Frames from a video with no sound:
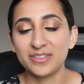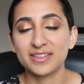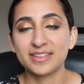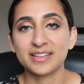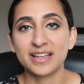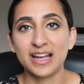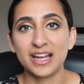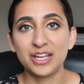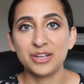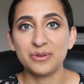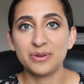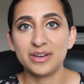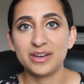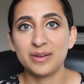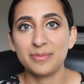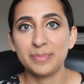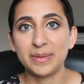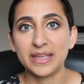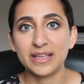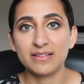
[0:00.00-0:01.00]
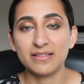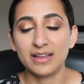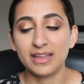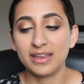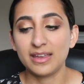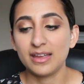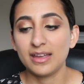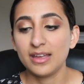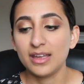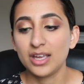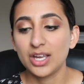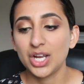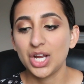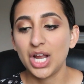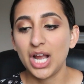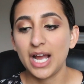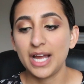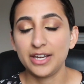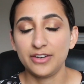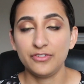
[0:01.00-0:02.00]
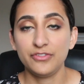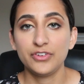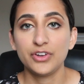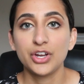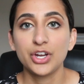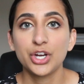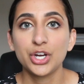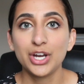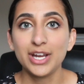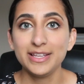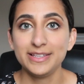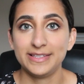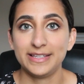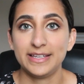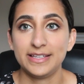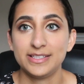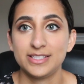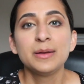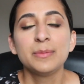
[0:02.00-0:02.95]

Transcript: this guy who ended up being like kind of crazy.